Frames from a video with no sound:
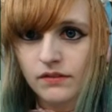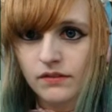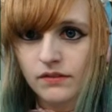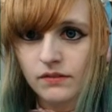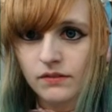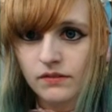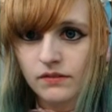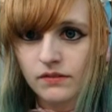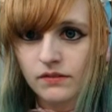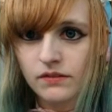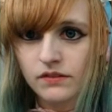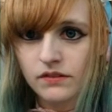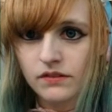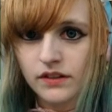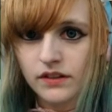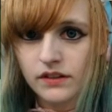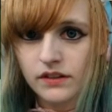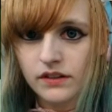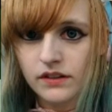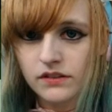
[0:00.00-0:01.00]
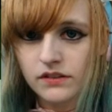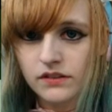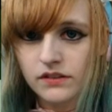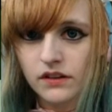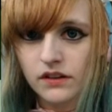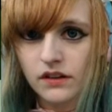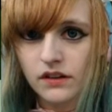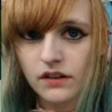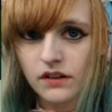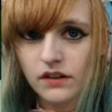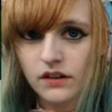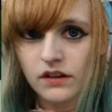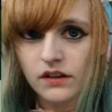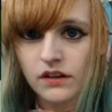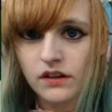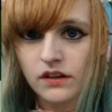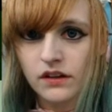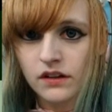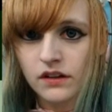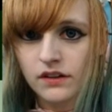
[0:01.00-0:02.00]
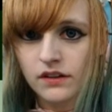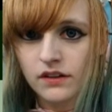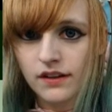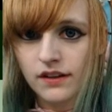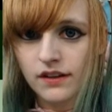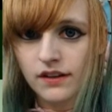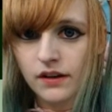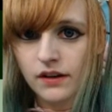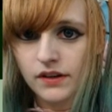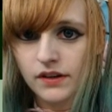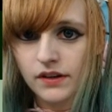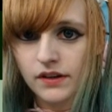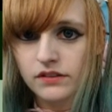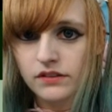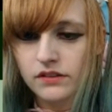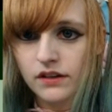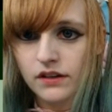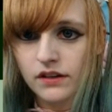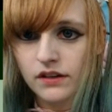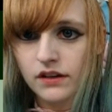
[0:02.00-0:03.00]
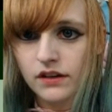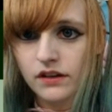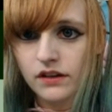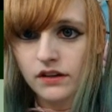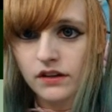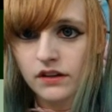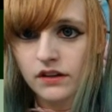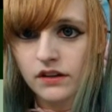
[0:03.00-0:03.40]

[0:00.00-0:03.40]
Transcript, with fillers: Uh, looks good. You look like your picture.